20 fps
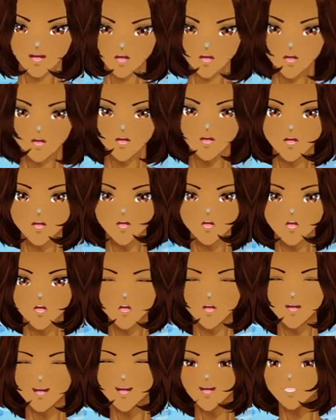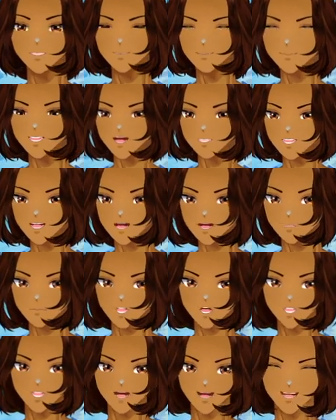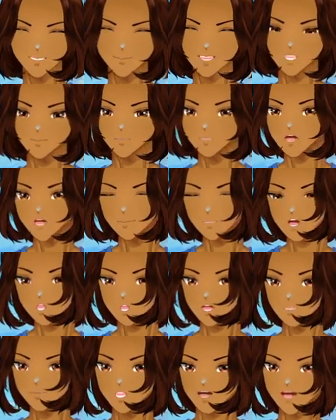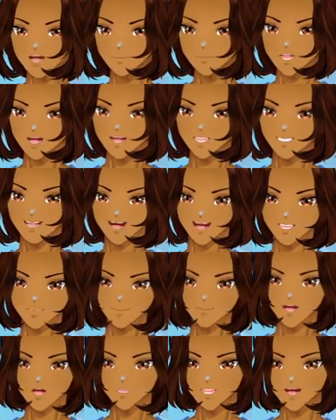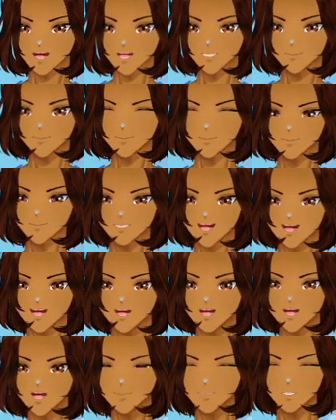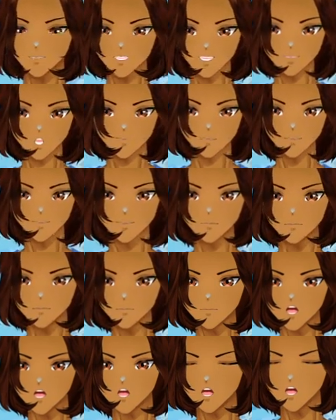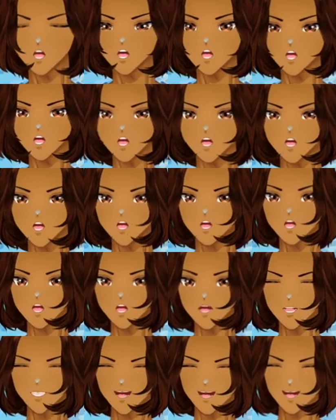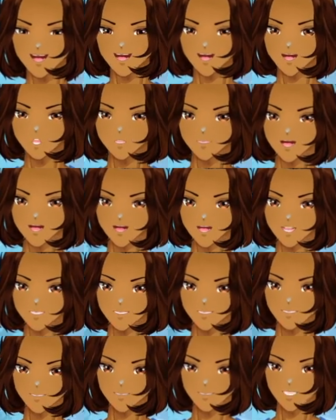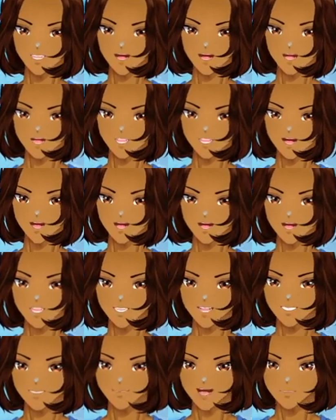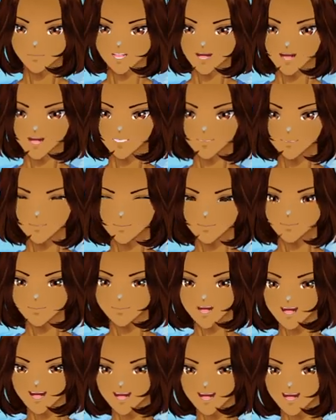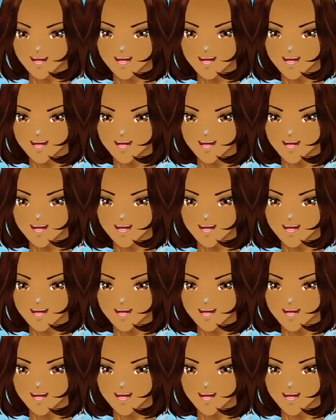Oh, I guess I'm saving it up. Okay, that will make for a really big day. That'll be nice. I love seeing big numbers. Okay, I'm proud to know this about you, Barry.